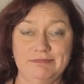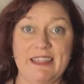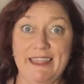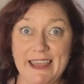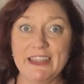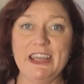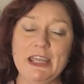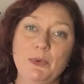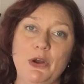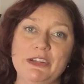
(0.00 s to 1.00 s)
They're the
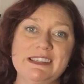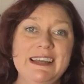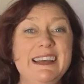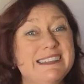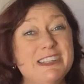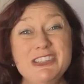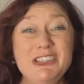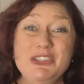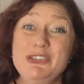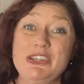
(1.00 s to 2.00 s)
keywords. So
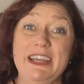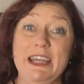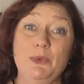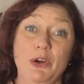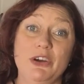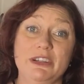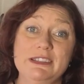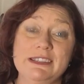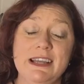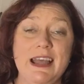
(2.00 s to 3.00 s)
just use your
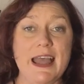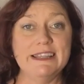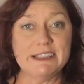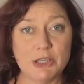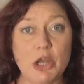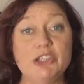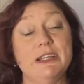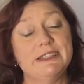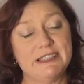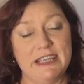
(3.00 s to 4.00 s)
keywords and search
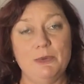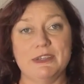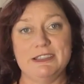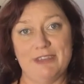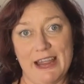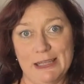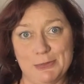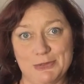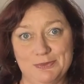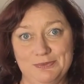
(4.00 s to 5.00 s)
and see what's
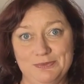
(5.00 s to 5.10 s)
available.